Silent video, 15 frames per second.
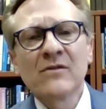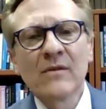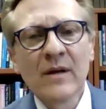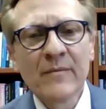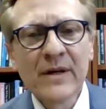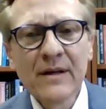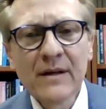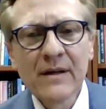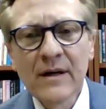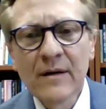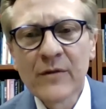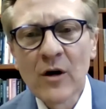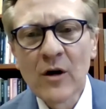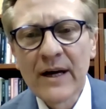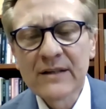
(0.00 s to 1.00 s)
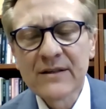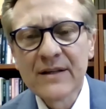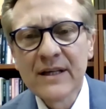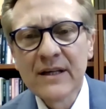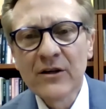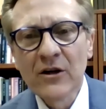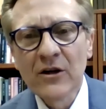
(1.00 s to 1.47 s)
So let me um, go back to
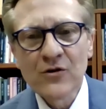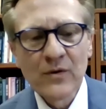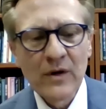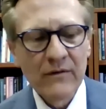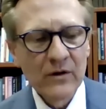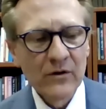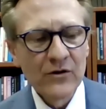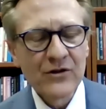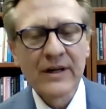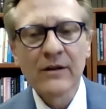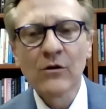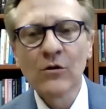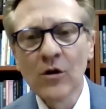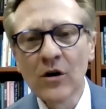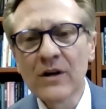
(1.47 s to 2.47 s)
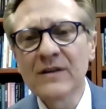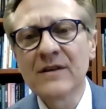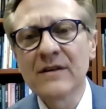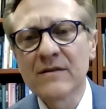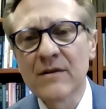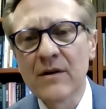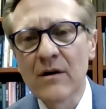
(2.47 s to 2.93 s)
the Industrial Revolution. It
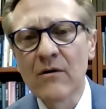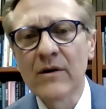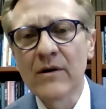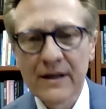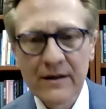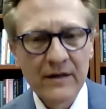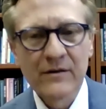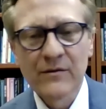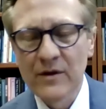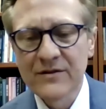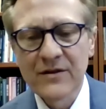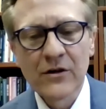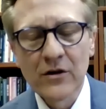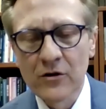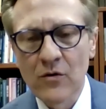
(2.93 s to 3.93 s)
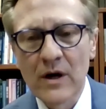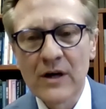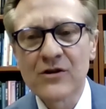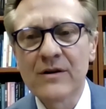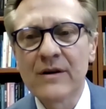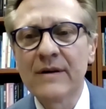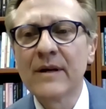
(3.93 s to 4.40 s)
looks as though, and it, it's a good
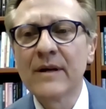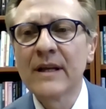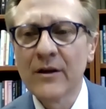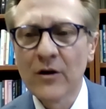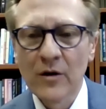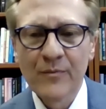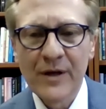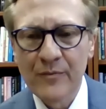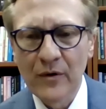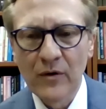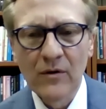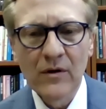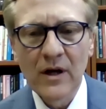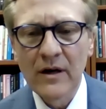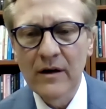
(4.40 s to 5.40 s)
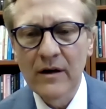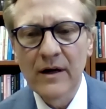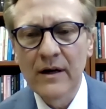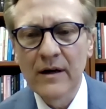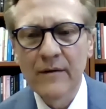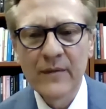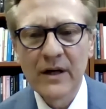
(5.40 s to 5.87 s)
question, and there are people, uh,
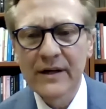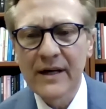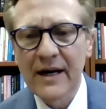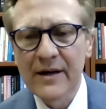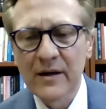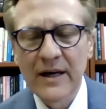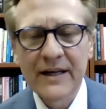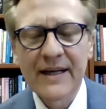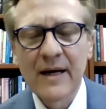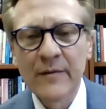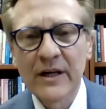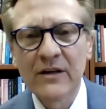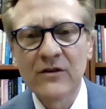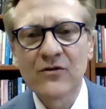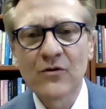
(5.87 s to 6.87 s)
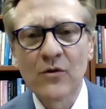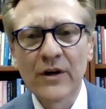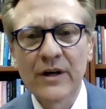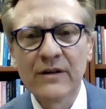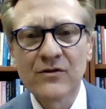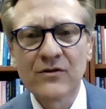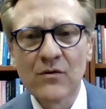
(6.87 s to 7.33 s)
um, econ economic
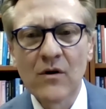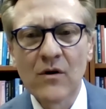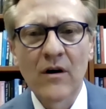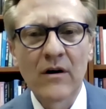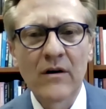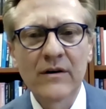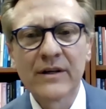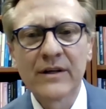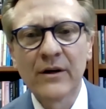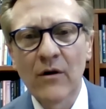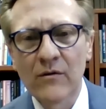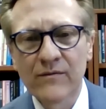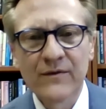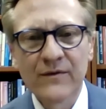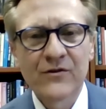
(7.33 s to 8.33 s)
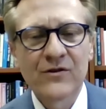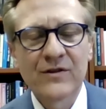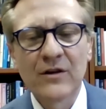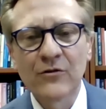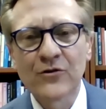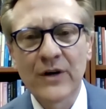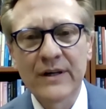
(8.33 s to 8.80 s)
historians who are, you know,
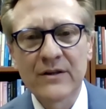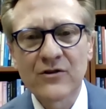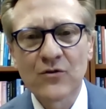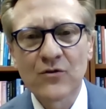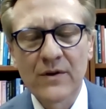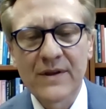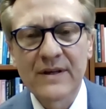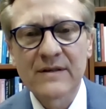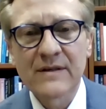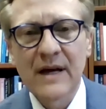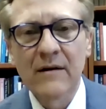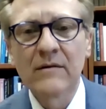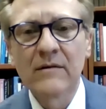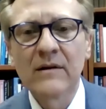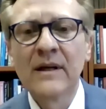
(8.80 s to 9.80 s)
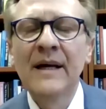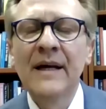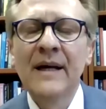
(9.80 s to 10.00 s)
still trying to sort this out.